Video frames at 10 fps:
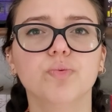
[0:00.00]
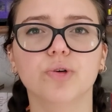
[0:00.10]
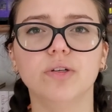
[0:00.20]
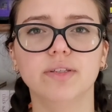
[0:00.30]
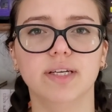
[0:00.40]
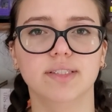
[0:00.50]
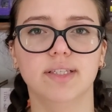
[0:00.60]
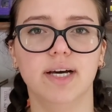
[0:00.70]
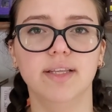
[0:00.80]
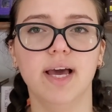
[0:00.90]
world does
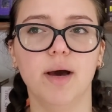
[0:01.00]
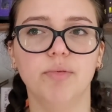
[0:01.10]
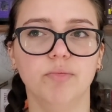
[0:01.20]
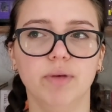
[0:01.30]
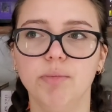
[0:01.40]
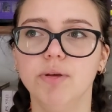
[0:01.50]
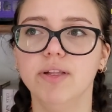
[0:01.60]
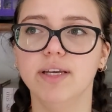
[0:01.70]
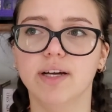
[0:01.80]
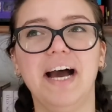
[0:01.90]
that happen? Maybe
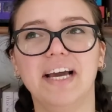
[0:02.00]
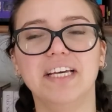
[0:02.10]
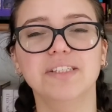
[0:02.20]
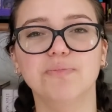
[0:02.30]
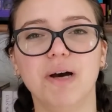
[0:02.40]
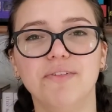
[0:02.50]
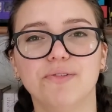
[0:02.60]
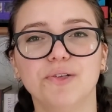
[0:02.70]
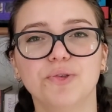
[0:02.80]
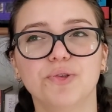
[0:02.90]
like, I guess my
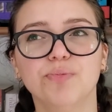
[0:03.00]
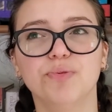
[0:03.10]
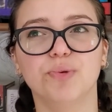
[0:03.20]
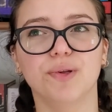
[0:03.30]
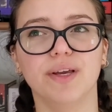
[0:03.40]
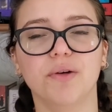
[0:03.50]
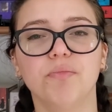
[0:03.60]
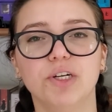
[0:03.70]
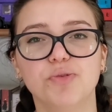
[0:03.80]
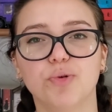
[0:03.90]
friend groups were like
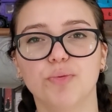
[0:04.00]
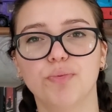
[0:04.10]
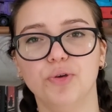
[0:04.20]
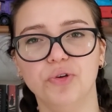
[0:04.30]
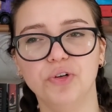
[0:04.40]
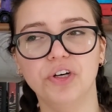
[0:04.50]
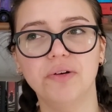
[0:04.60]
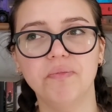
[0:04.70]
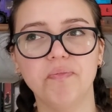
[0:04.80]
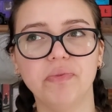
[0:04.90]
much more
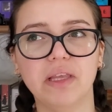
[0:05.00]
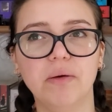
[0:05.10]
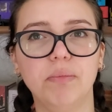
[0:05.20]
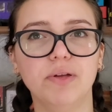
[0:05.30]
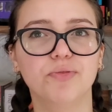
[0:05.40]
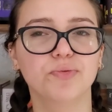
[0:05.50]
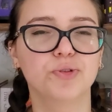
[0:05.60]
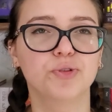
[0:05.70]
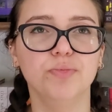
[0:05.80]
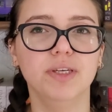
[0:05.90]
pure, but
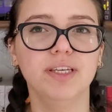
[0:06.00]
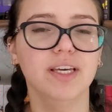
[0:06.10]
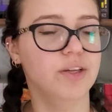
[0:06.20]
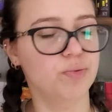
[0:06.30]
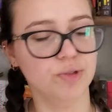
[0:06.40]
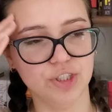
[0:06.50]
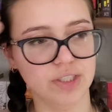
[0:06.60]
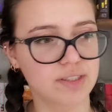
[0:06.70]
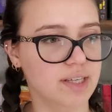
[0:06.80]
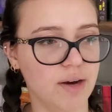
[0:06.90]
to me it was
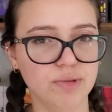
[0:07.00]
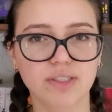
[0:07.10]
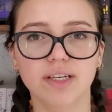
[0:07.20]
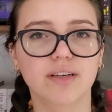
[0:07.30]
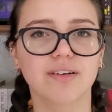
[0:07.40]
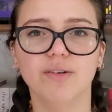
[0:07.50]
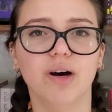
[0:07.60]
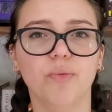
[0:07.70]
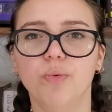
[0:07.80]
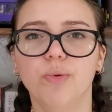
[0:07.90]
just, I was like,
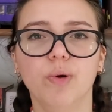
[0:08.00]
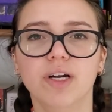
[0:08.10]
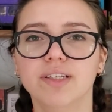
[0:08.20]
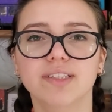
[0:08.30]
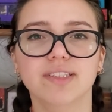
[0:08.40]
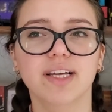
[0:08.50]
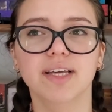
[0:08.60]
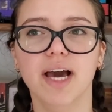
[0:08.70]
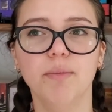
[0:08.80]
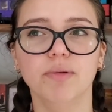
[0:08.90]
where does that
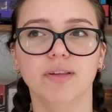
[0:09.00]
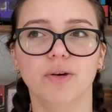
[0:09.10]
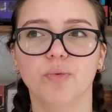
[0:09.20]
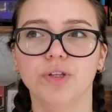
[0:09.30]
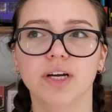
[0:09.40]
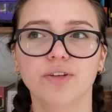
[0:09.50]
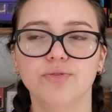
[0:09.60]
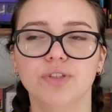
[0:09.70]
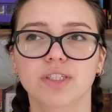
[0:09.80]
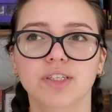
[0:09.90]
happen? Like, what kind
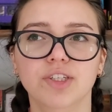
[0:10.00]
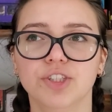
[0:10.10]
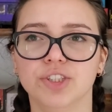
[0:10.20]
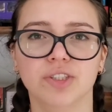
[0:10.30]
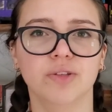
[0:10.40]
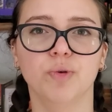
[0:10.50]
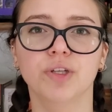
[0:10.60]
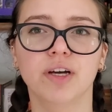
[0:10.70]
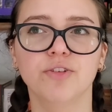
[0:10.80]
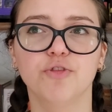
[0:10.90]
of teenagers and what
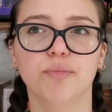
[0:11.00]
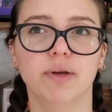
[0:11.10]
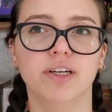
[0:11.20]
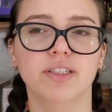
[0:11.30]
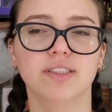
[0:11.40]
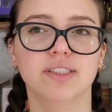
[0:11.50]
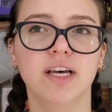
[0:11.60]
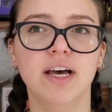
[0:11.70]
kind of parents